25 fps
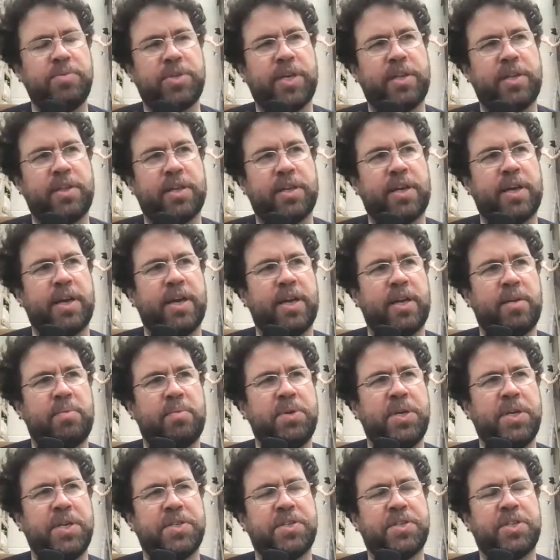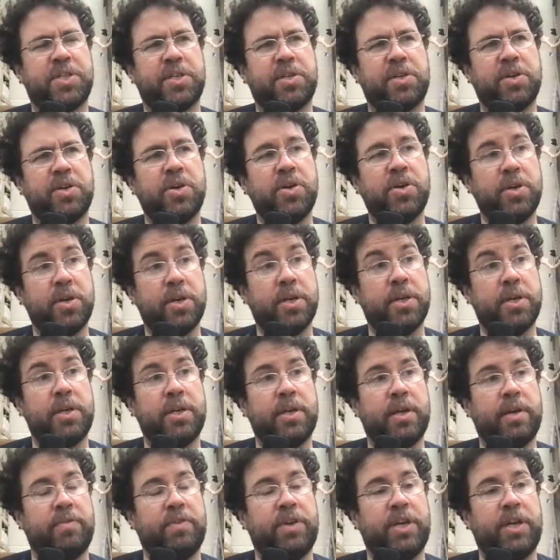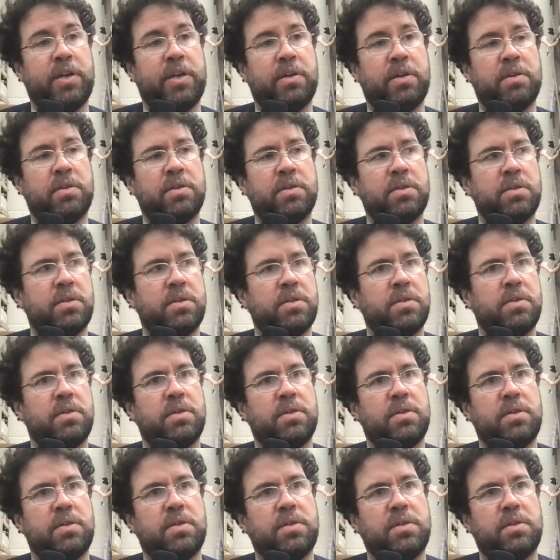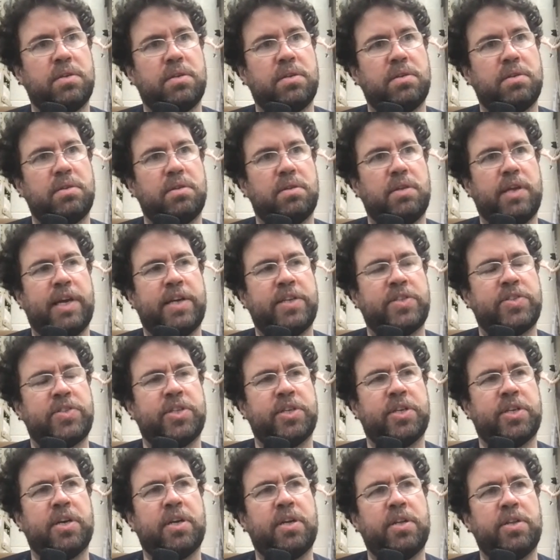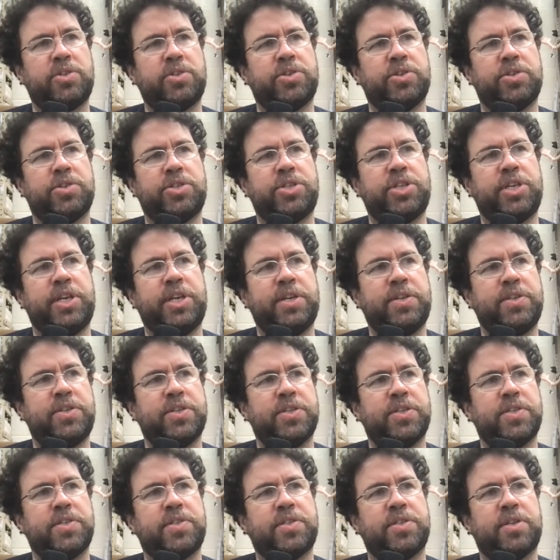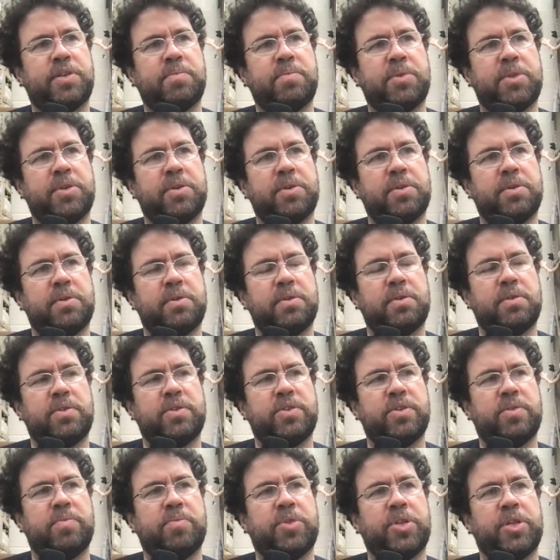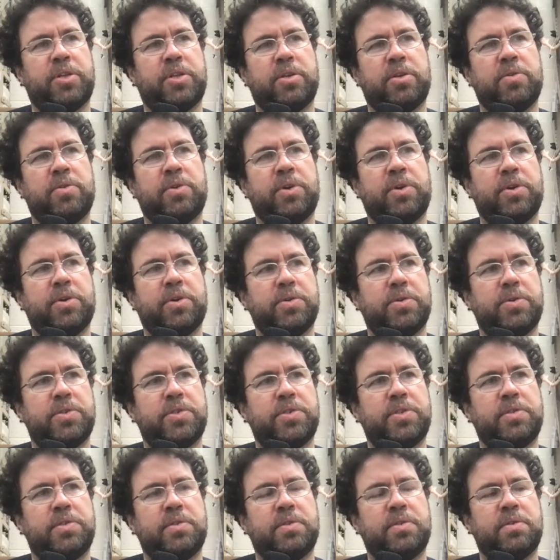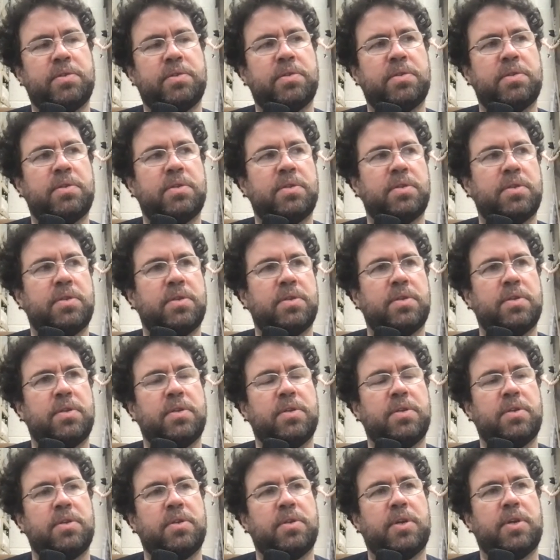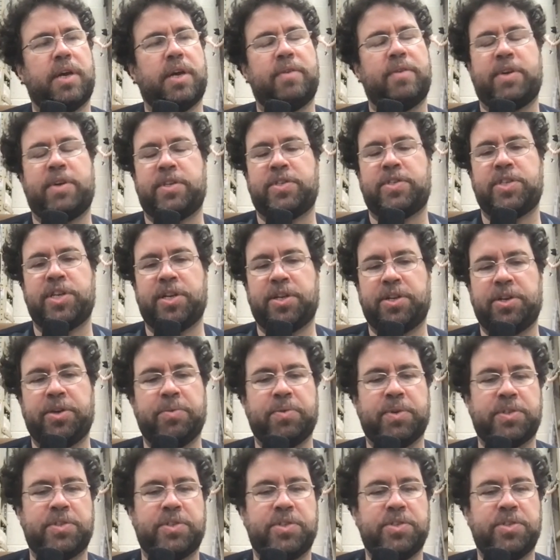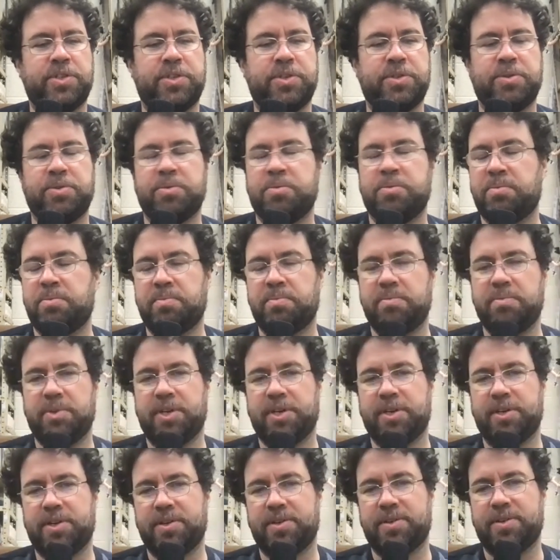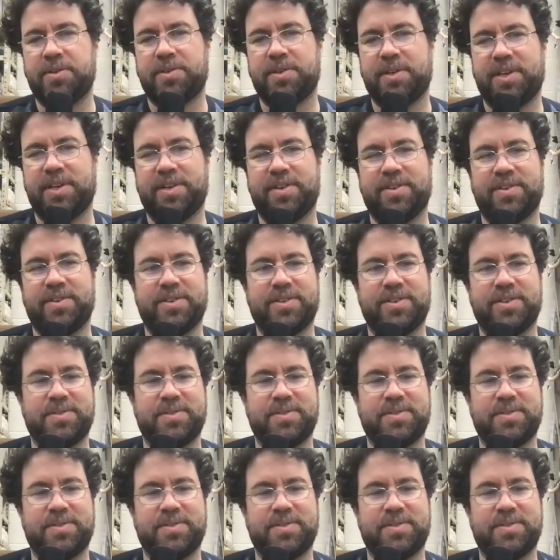like the kind of piece that could. I mean, as the culture changes, some of the logos, and I'm not telling you what to do, I don't know.